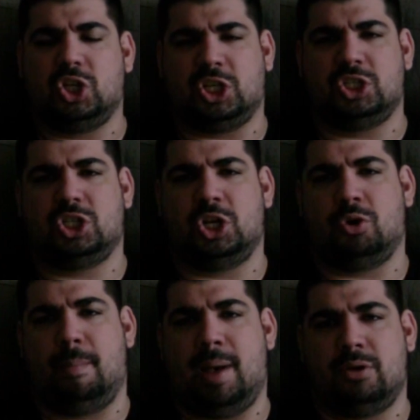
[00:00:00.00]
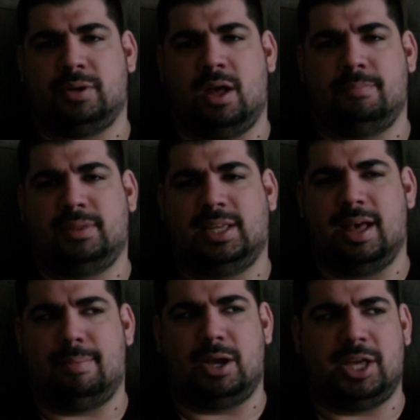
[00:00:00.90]
to consider
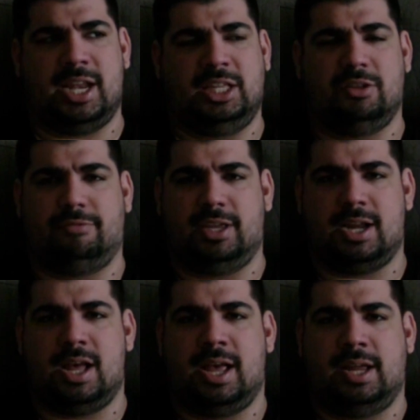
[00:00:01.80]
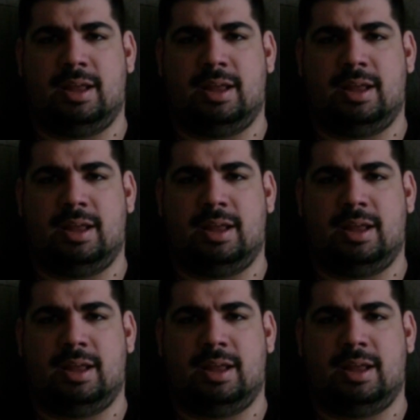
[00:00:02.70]
about getting the Vita.